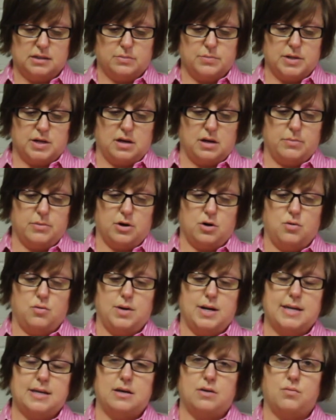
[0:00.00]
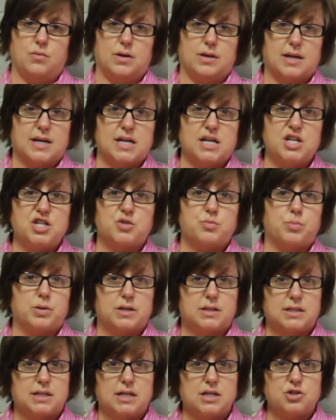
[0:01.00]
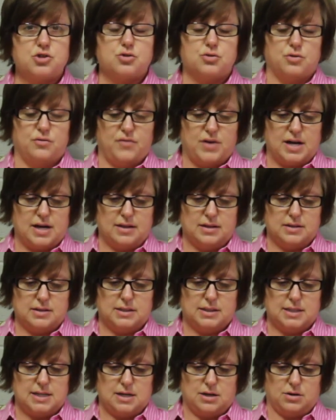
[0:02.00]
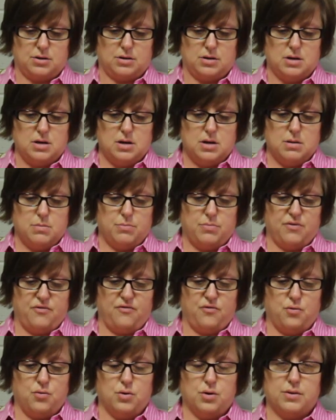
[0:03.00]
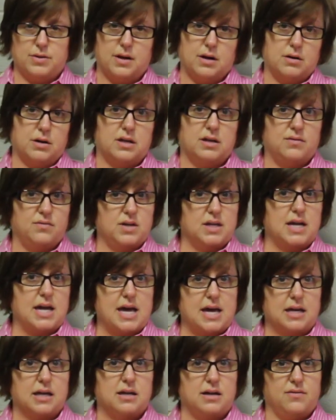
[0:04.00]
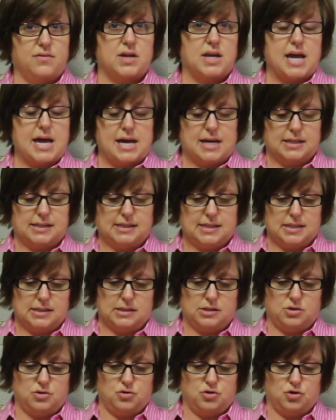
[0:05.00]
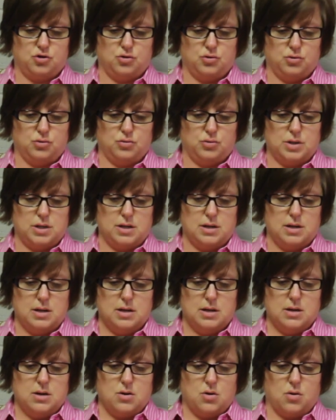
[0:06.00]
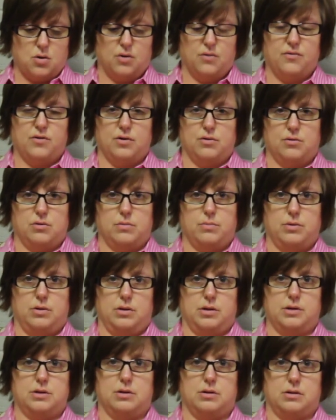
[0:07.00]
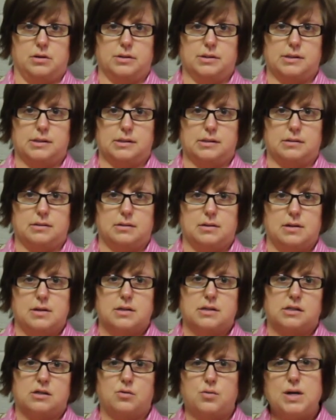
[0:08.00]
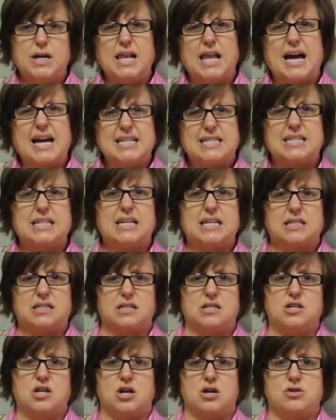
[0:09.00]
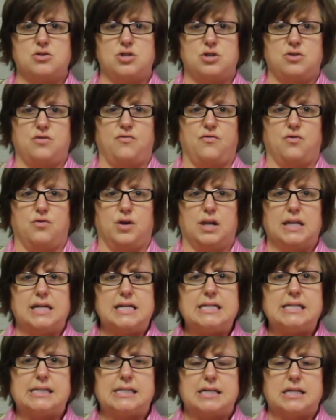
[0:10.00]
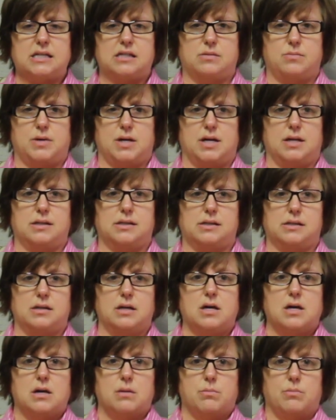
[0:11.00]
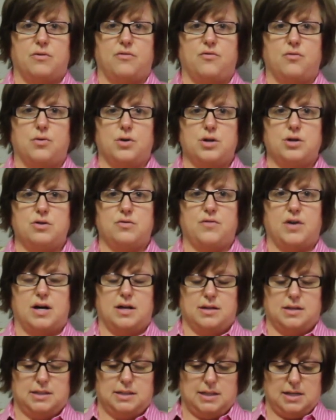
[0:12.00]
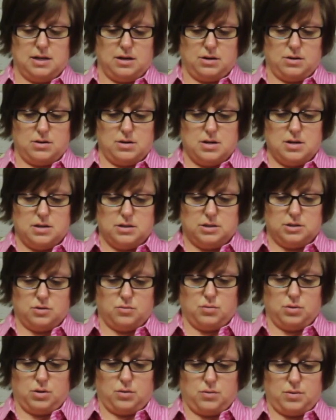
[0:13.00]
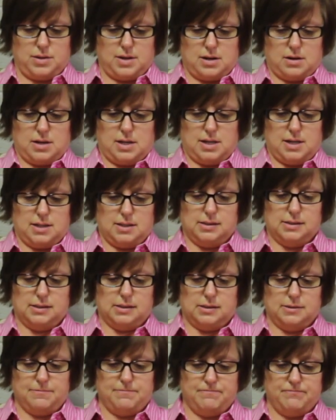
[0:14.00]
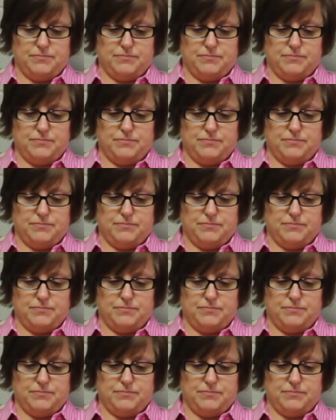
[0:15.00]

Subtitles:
to become acquainted with each potential volunteer before they're given access to children or vulnerable adults. So we like to get to know you for at least 6 months before you volunteer to work with our kids.